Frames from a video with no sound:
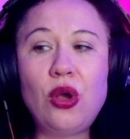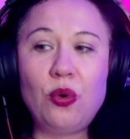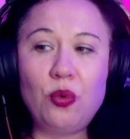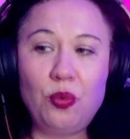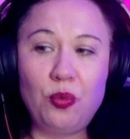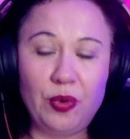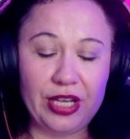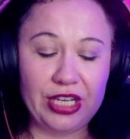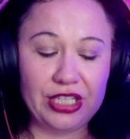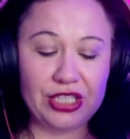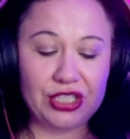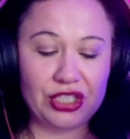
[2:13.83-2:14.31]

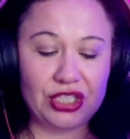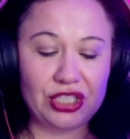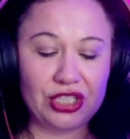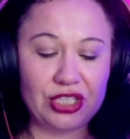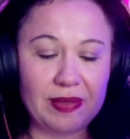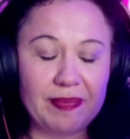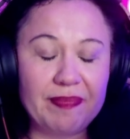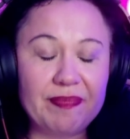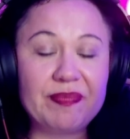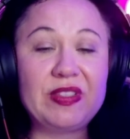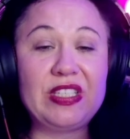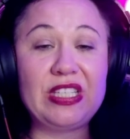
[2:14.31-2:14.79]

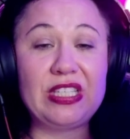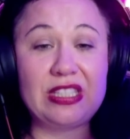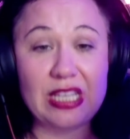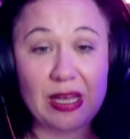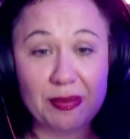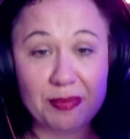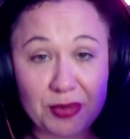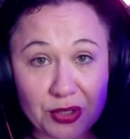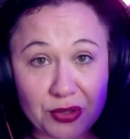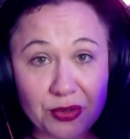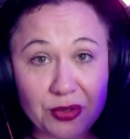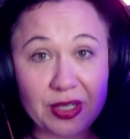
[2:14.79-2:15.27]
which to
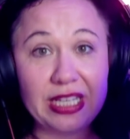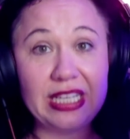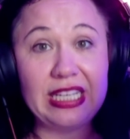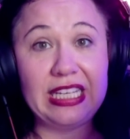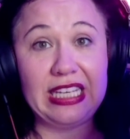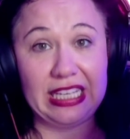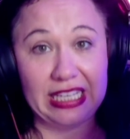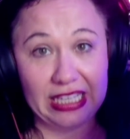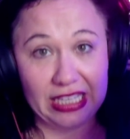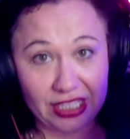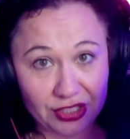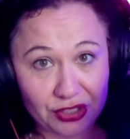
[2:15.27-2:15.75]
some
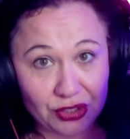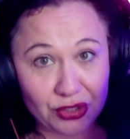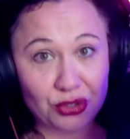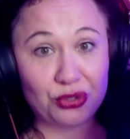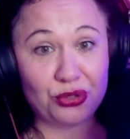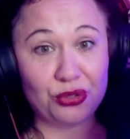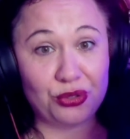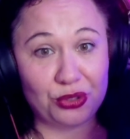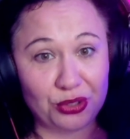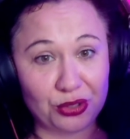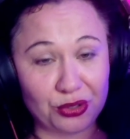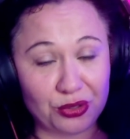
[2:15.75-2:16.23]
degree is
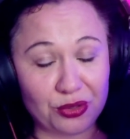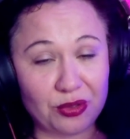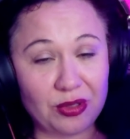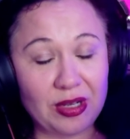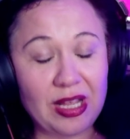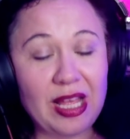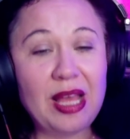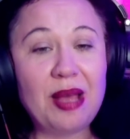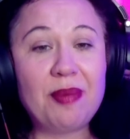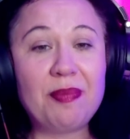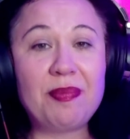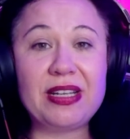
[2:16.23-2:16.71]

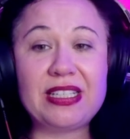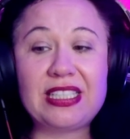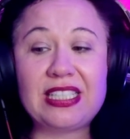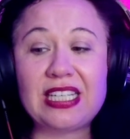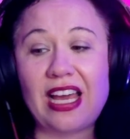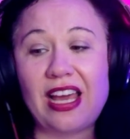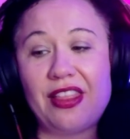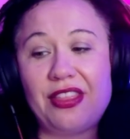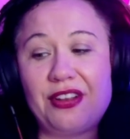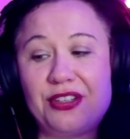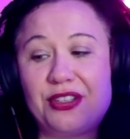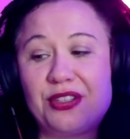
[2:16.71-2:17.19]
true, but
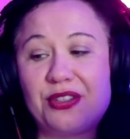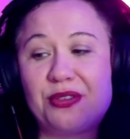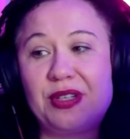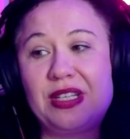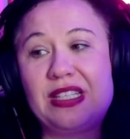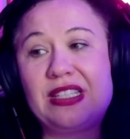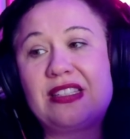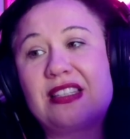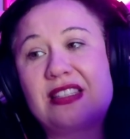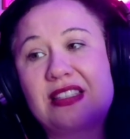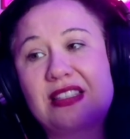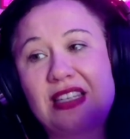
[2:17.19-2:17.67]
to other
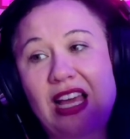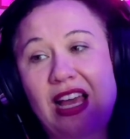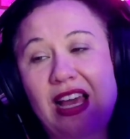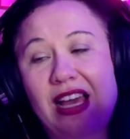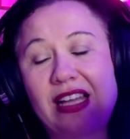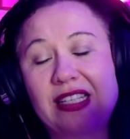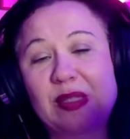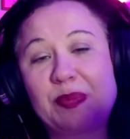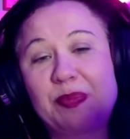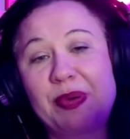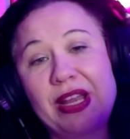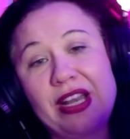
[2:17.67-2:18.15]
degrees is
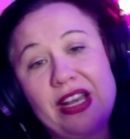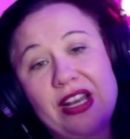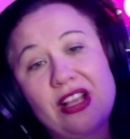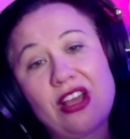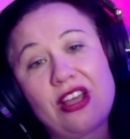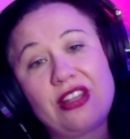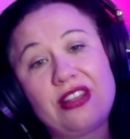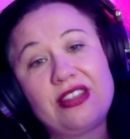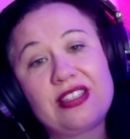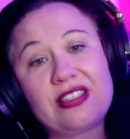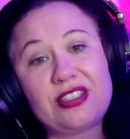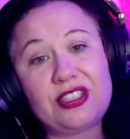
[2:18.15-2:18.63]
not,
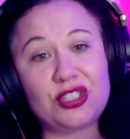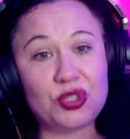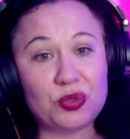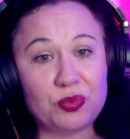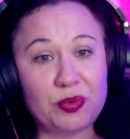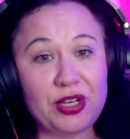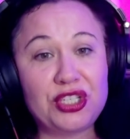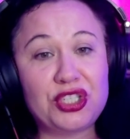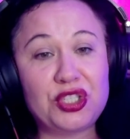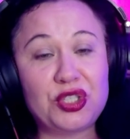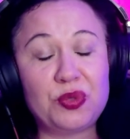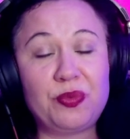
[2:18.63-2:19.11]
depending on the
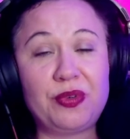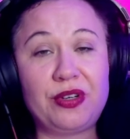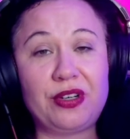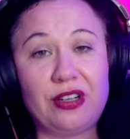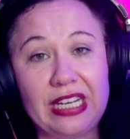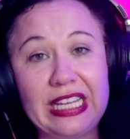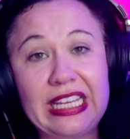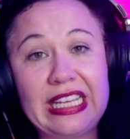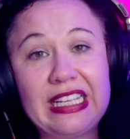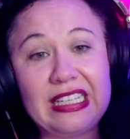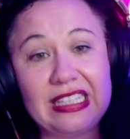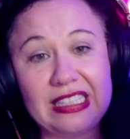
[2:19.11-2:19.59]
situation
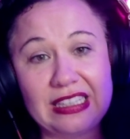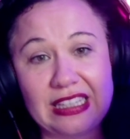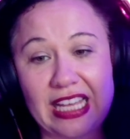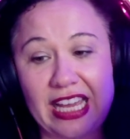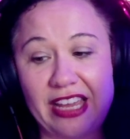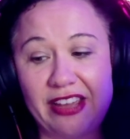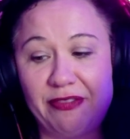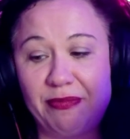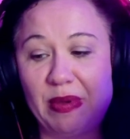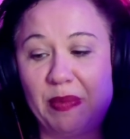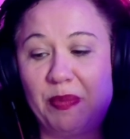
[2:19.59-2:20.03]
we're in life.